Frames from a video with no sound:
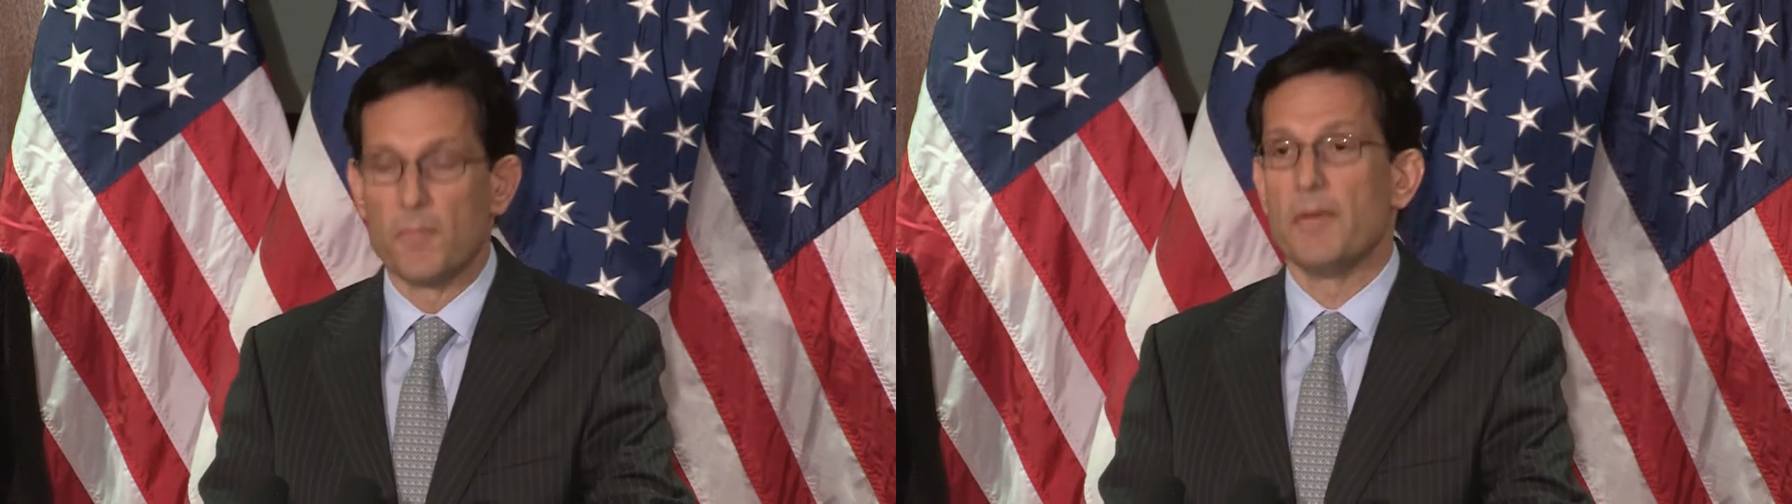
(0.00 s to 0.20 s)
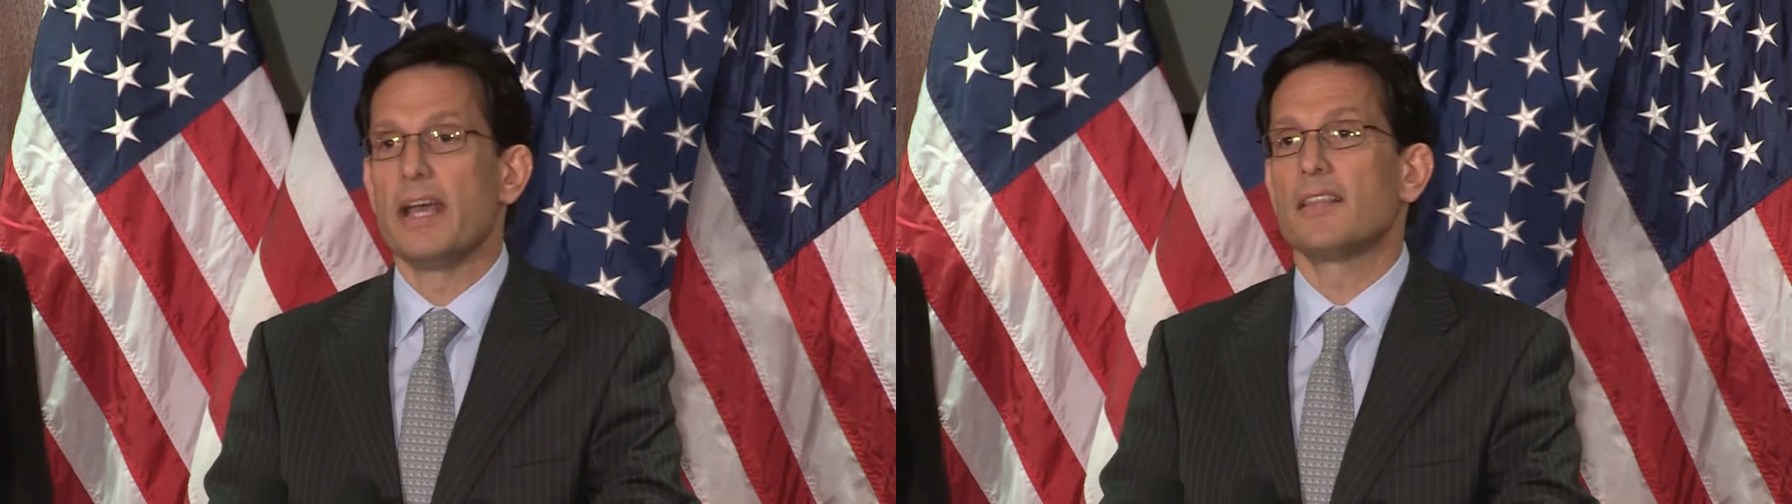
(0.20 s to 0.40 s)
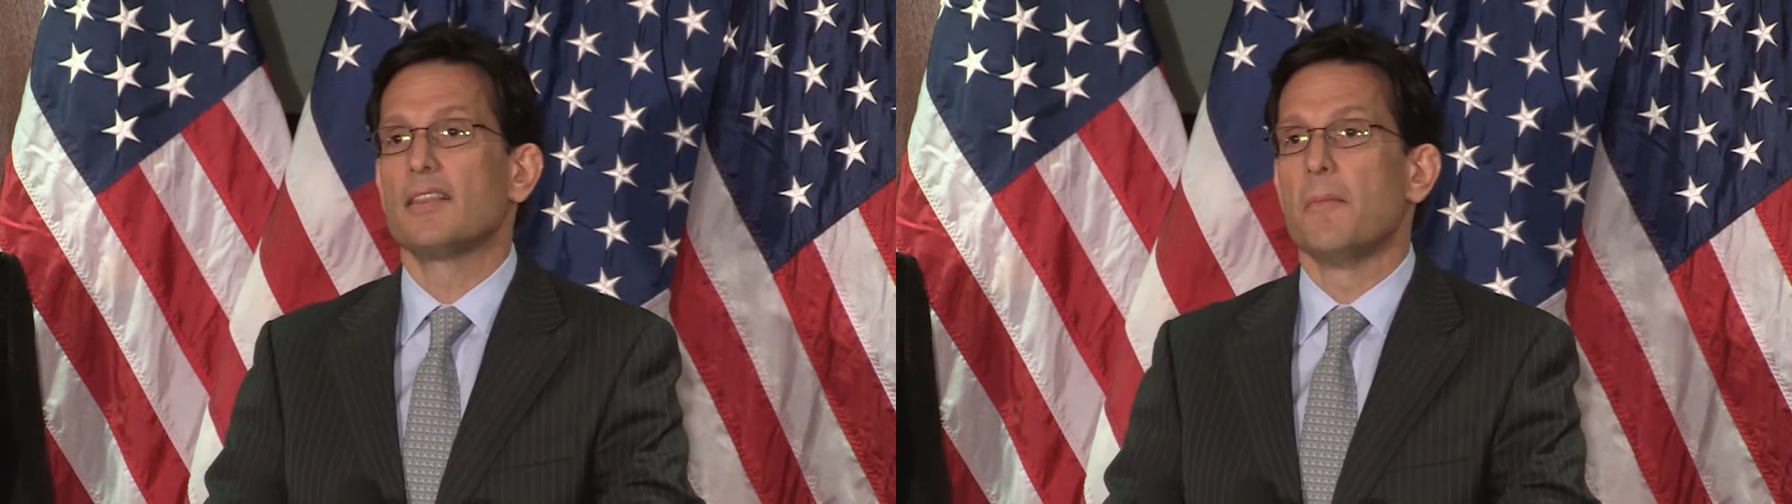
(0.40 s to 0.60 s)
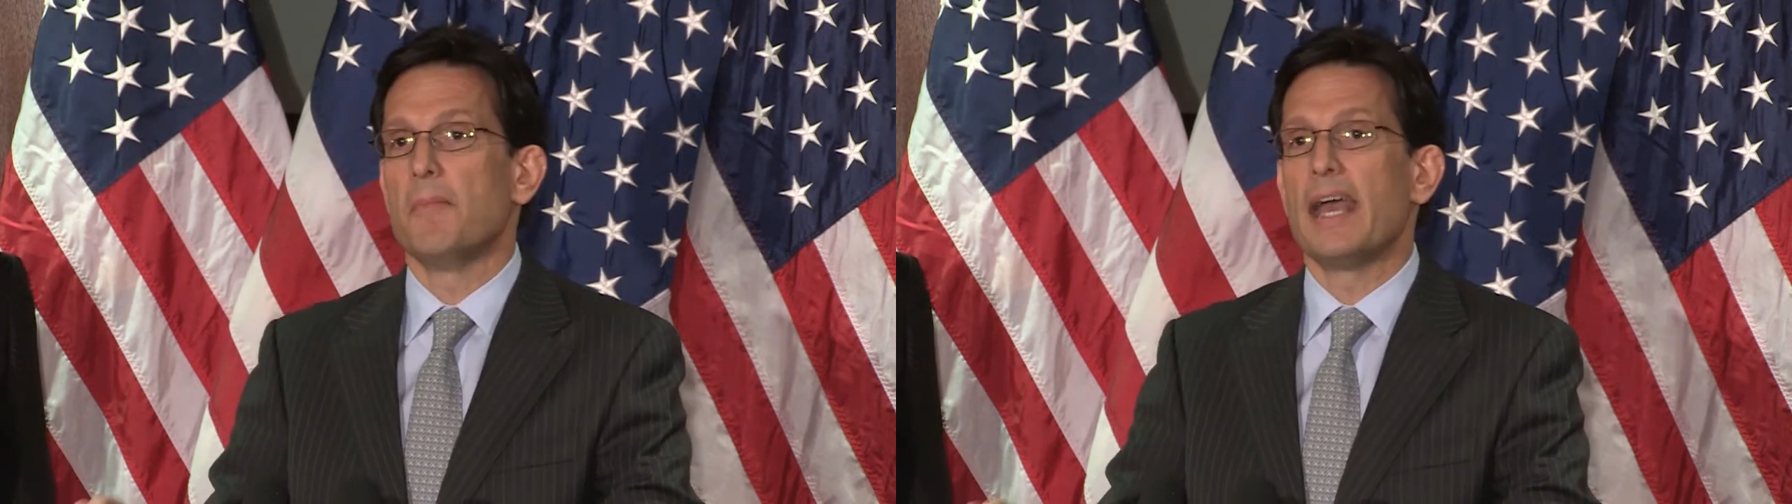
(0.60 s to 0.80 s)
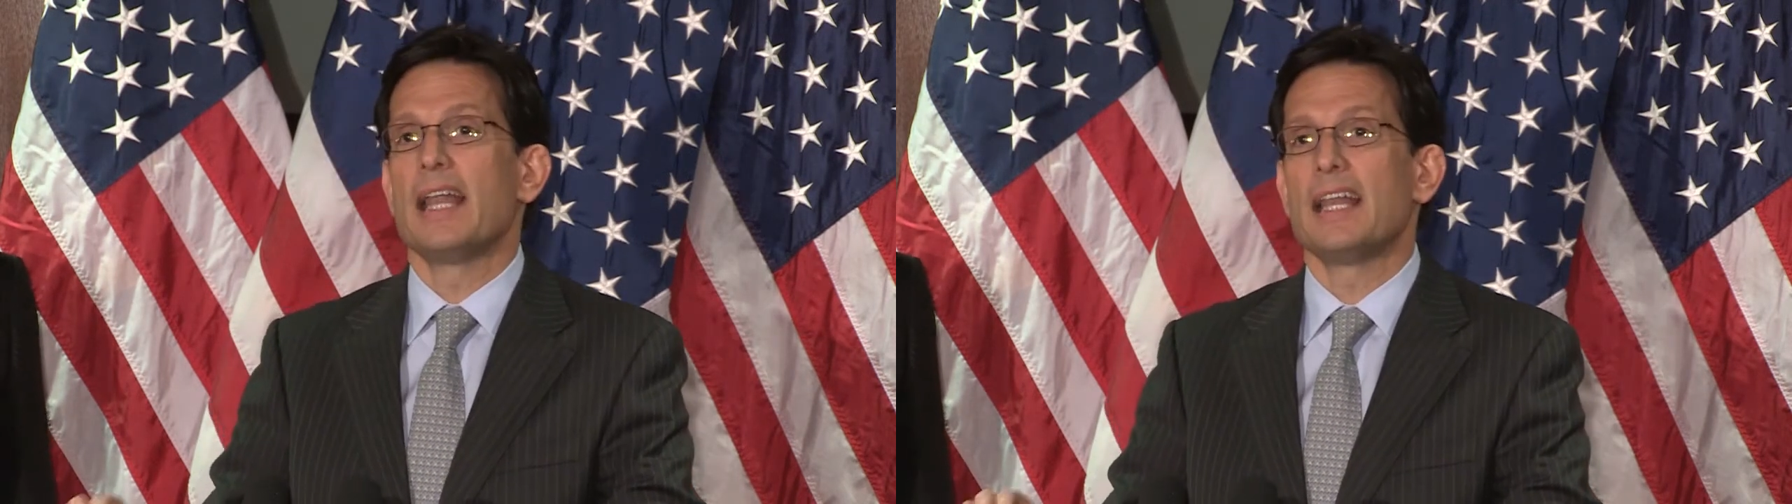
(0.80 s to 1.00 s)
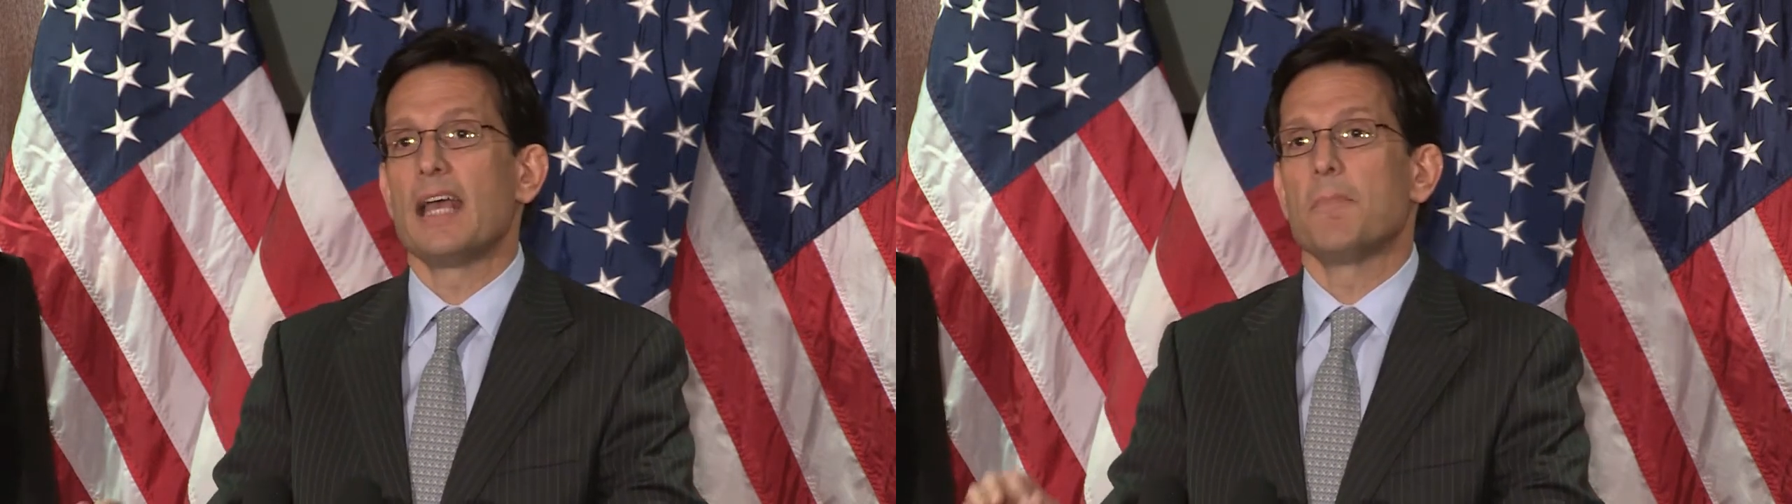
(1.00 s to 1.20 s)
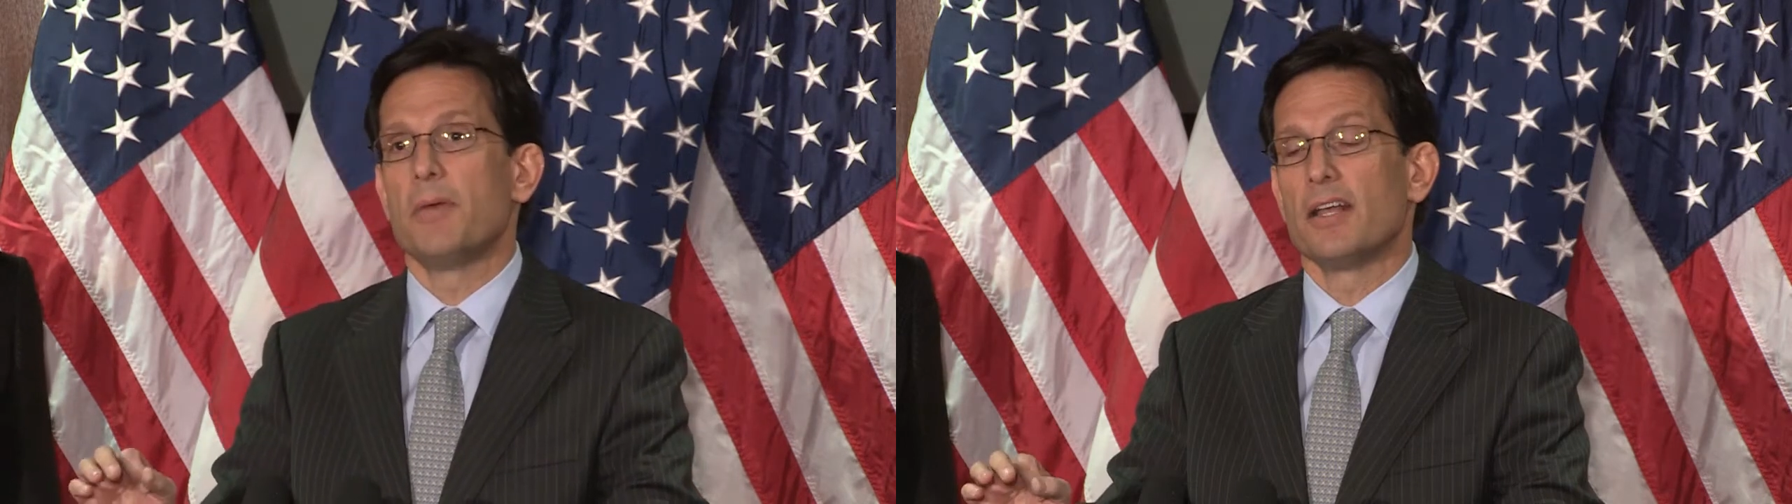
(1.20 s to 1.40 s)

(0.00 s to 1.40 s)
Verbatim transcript: make the mandate